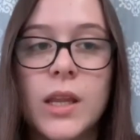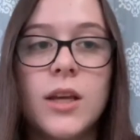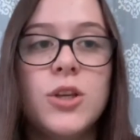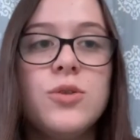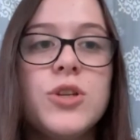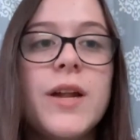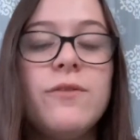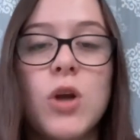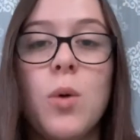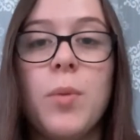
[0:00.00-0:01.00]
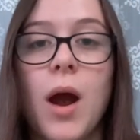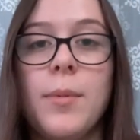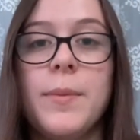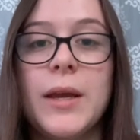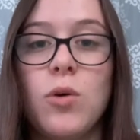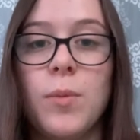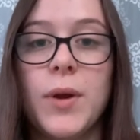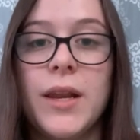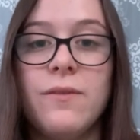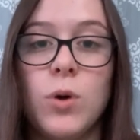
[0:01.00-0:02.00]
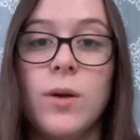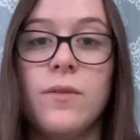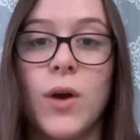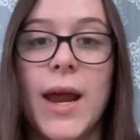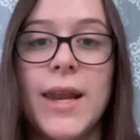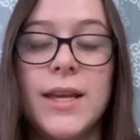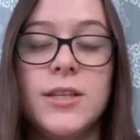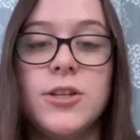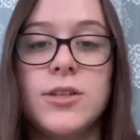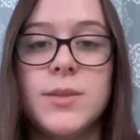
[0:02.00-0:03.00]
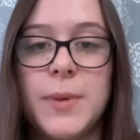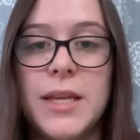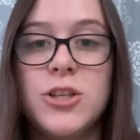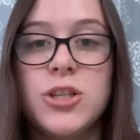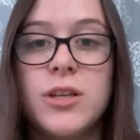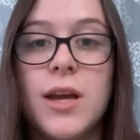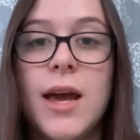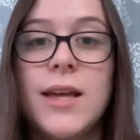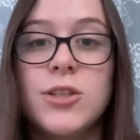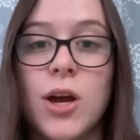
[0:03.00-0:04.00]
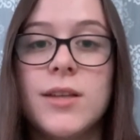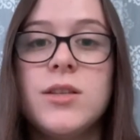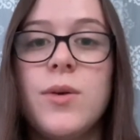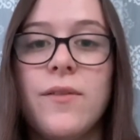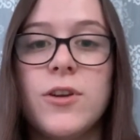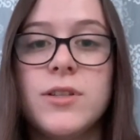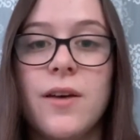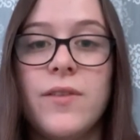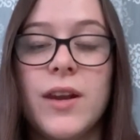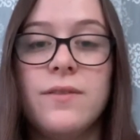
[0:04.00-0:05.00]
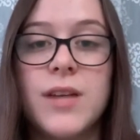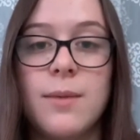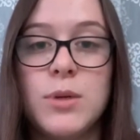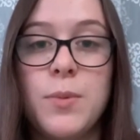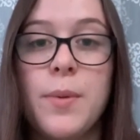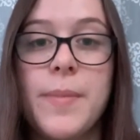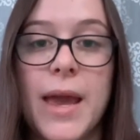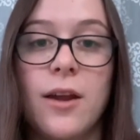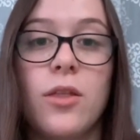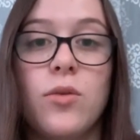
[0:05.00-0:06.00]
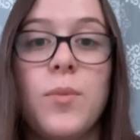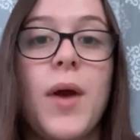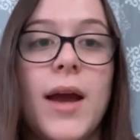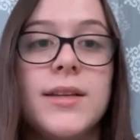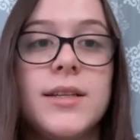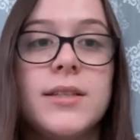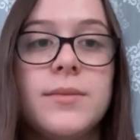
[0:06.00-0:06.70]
You should have no problem incorporating vocal variety into your speech, as long as you give yourself enough time to prepare through practice.